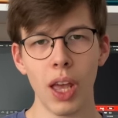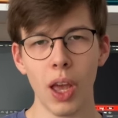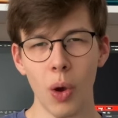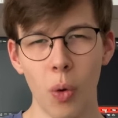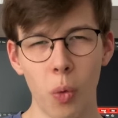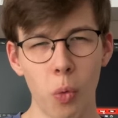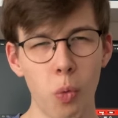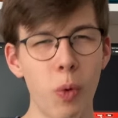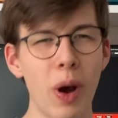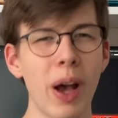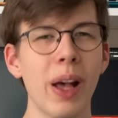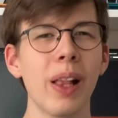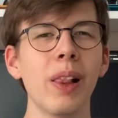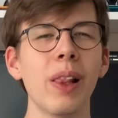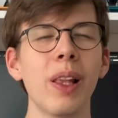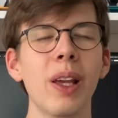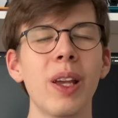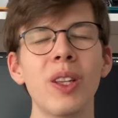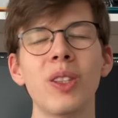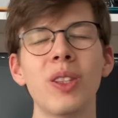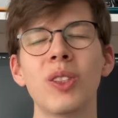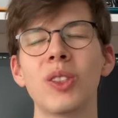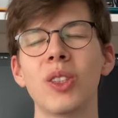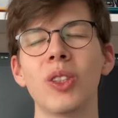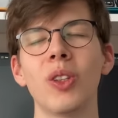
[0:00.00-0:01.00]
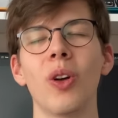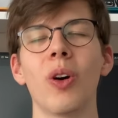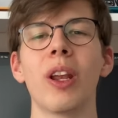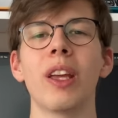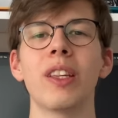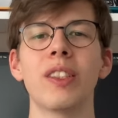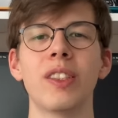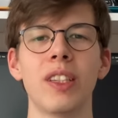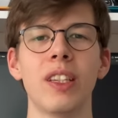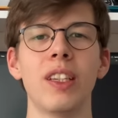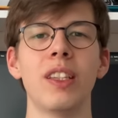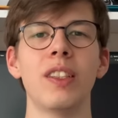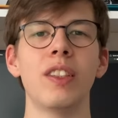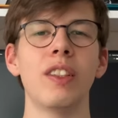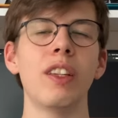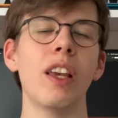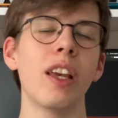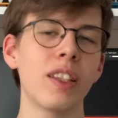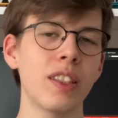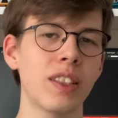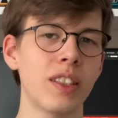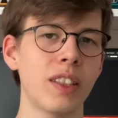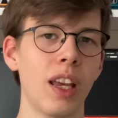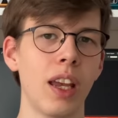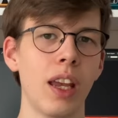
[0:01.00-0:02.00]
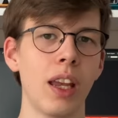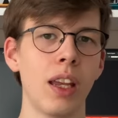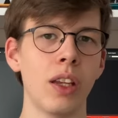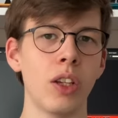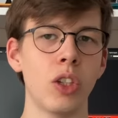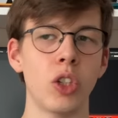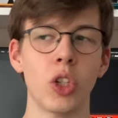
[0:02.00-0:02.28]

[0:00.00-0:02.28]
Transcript: Well, it's not as easy as saying